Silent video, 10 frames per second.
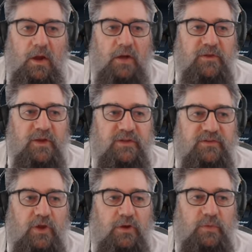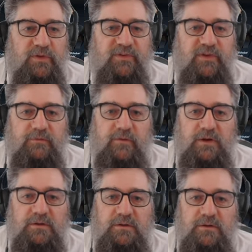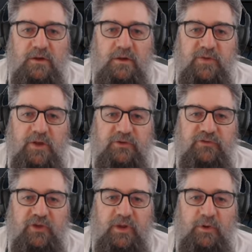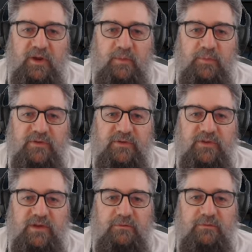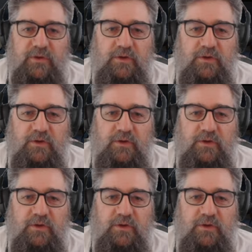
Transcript: On the next go with SIFA, I'm going to show you what happens if